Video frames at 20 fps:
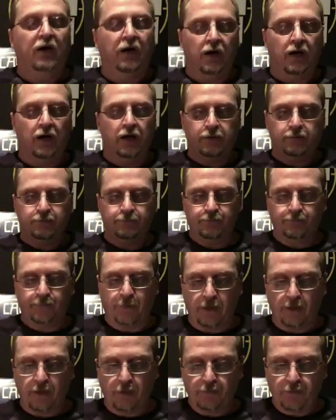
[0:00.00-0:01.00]

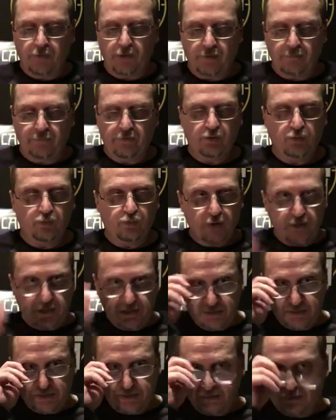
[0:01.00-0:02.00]
I hope you have a good
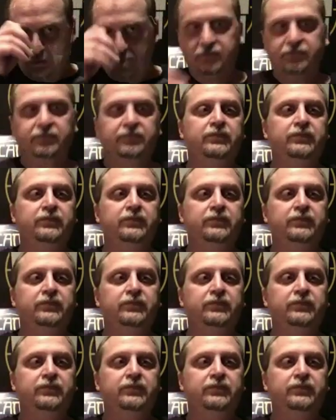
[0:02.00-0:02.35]
week.